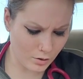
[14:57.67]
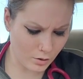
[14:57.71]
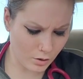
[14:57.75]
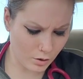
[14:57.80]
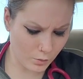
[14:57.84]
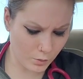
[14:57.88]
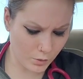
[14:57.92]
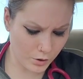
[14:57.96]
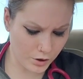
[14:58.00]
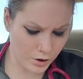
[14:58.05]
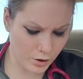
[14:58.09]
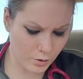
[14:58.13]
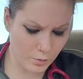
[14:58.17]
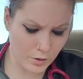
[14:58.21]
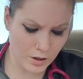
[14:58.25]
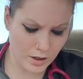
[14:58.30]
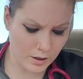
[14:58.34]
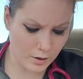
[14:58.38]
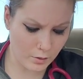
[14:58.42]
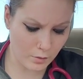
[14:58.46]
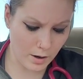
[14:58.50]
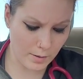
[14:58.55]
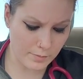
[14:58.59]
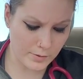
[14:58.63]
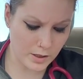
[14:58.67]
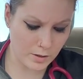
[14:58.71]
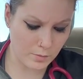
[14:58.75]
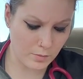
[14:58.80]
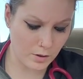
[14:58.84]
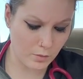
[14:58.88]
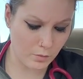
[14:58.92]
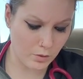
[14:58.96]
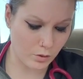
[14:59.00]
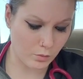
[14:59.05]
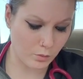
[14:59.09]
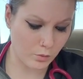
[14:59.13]
or will you be interrupting
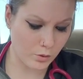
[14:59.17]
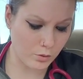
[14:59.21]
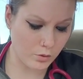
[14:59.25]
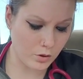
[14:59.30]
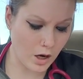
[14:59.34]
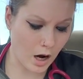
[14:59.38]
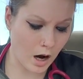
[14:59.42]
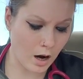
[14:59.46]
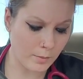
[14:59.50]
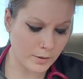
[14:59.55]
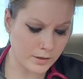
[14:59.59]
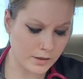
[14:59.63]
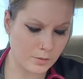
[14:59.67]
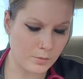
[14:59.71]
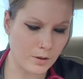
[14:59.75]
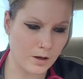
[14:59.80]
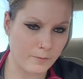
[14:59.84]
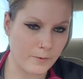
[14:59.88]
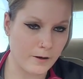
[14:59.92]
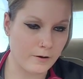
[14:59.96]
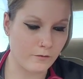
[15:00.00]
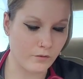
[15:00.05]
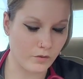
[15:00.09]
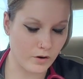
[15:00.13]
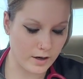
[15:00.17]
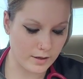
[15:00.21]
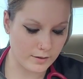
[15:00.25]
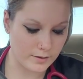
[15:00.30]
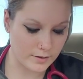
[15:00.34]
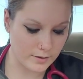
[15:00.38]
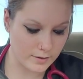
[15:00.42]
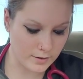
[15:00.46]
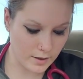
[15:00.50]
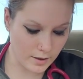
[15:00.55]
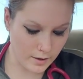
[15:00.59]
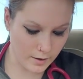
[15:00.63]
me with rude comments about my
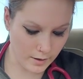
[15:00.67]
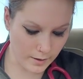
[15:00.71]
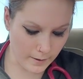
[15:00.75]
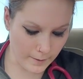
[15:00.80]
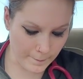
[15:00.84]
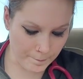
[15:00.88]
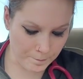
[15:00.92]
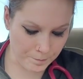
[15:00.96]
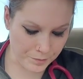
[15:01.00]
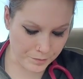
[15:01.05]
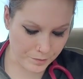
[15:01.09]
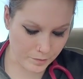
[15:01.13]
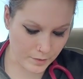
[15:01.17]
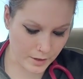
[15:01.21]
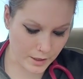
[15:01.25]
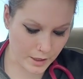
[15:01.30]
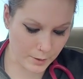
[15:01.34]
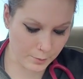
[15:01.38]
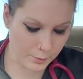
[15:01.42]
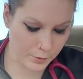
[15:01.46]
friends? He